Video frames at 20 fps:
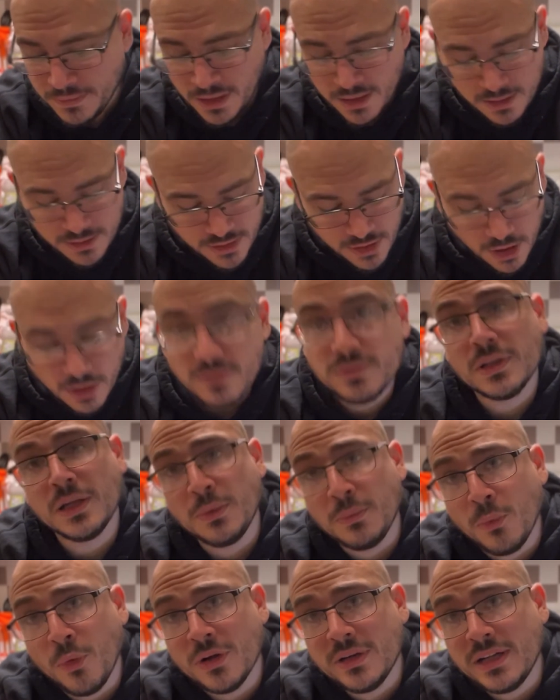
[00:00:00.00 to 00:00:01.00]
So hopefully
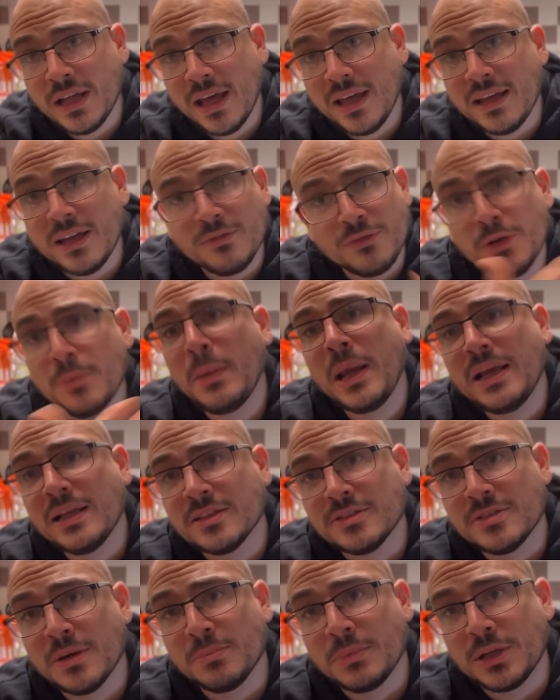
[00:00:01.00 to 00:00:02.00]
one day, if you're making
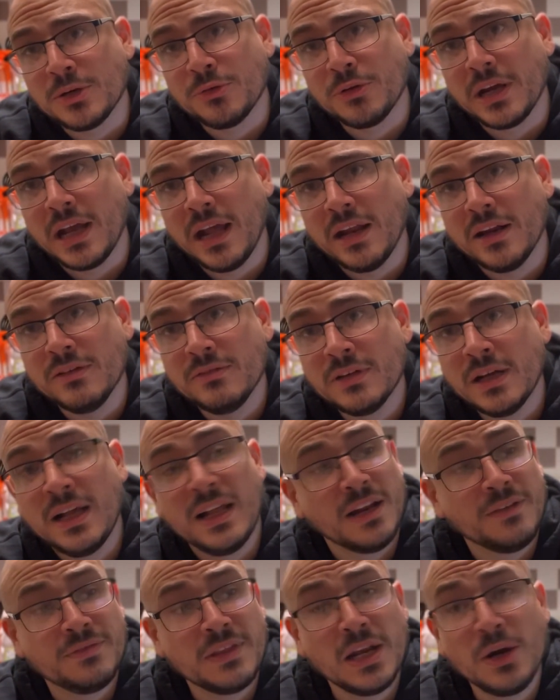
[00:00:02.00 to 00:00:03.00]
something creative,
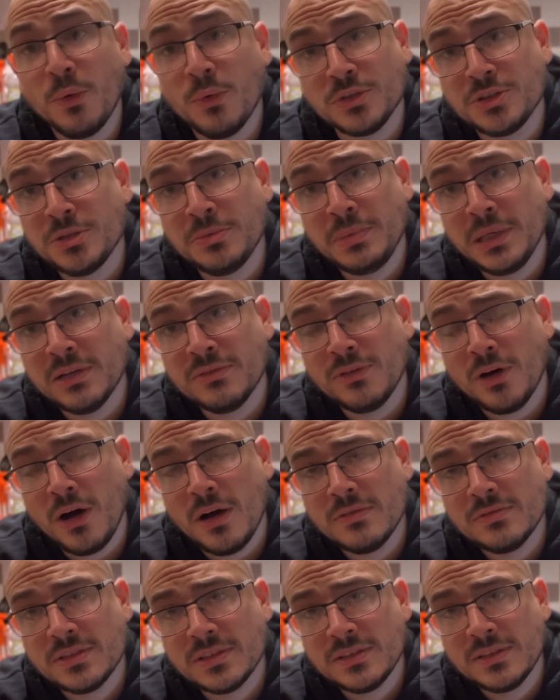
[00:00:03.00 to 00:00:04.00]
if they don't want you to be
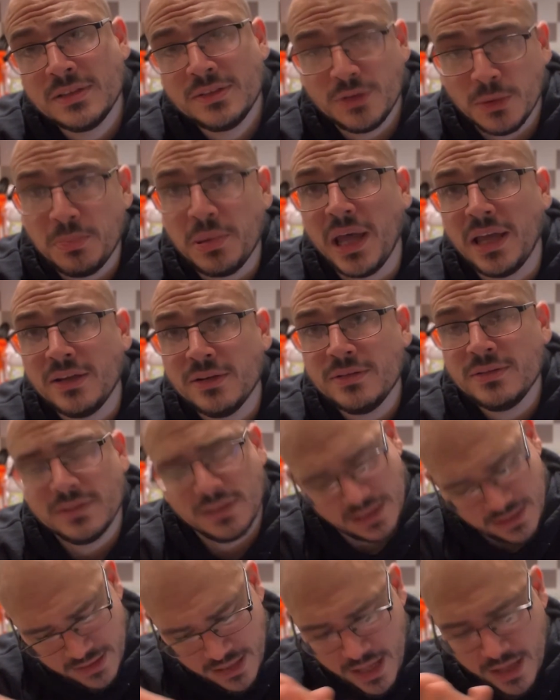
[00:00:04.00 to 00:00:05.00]
involved, they'll pay you.
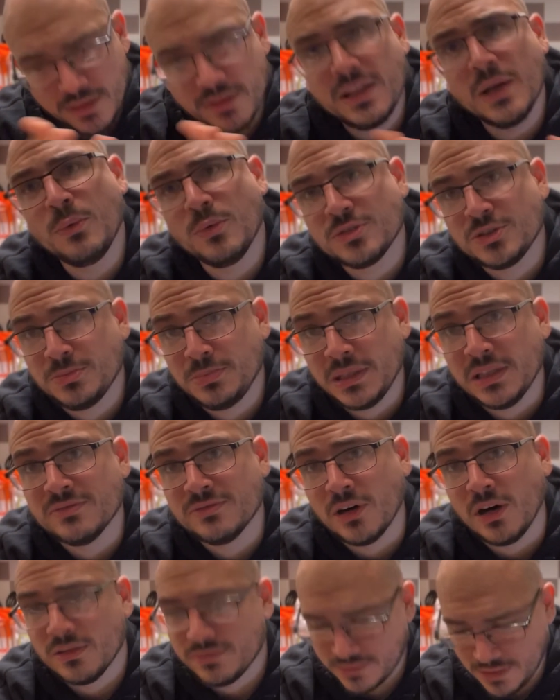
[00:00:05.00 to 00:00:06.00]
And then they want you to be
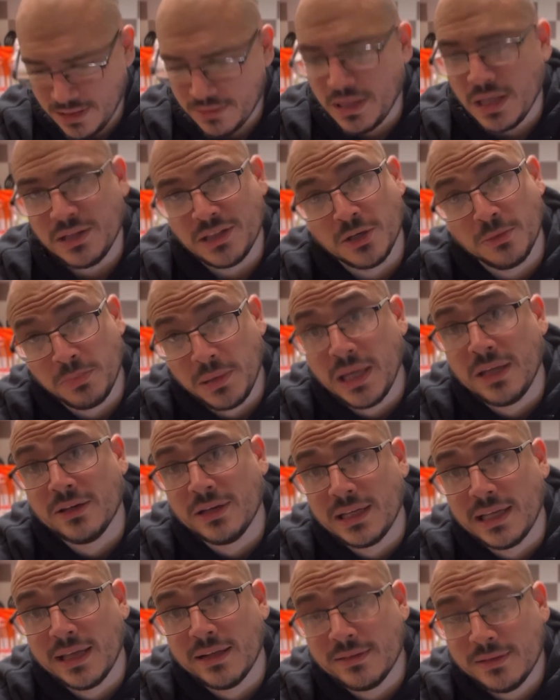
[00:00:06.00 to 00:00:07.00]
involved. And then they'll pay you
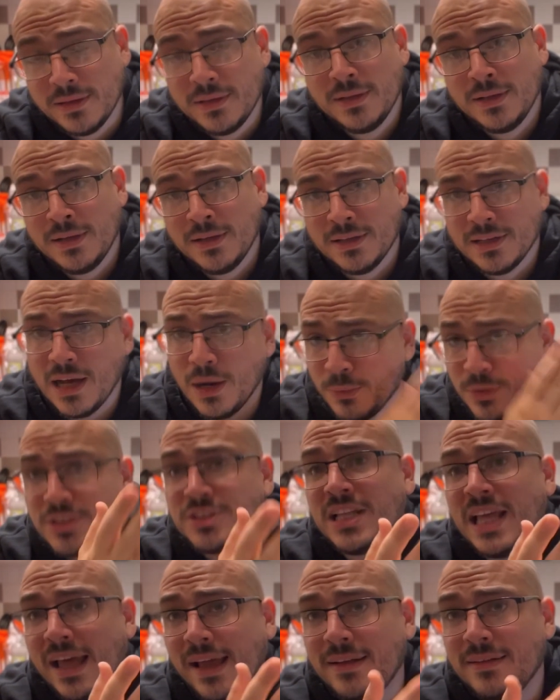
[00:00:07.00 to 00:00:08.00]
again. I wish
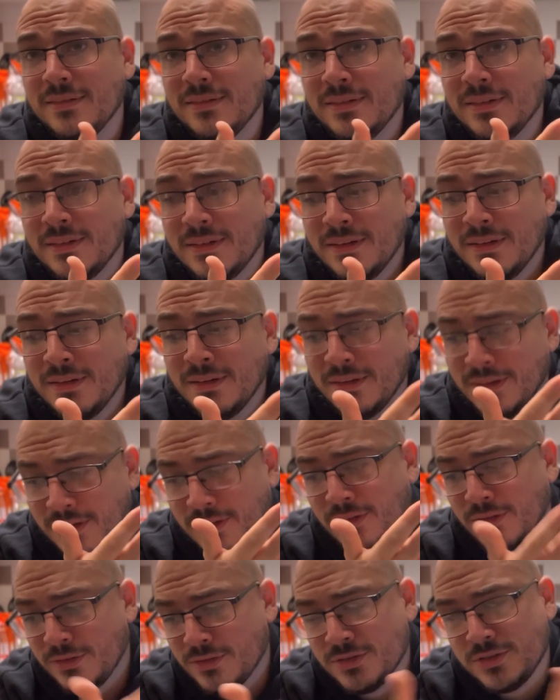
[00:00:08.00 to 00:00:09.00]
that
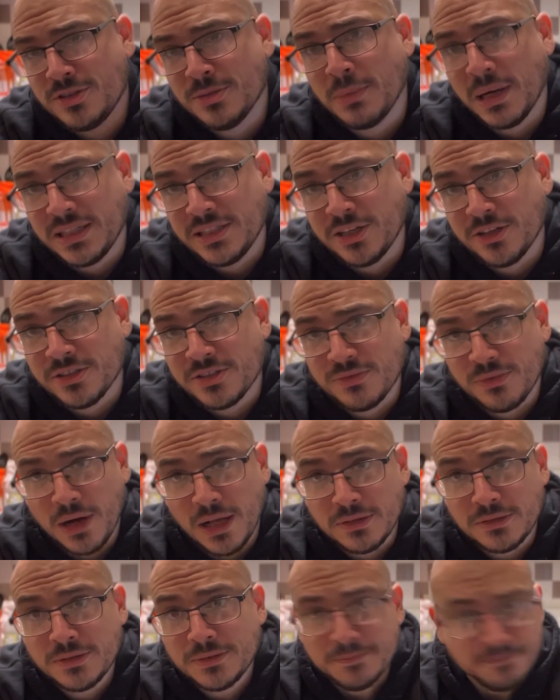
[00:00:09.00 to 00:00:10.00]
to my dearest
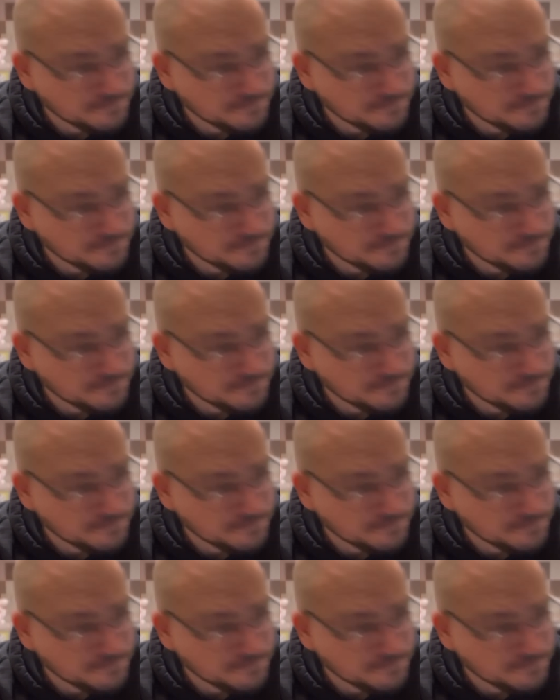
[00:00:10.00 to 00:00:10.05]
friends.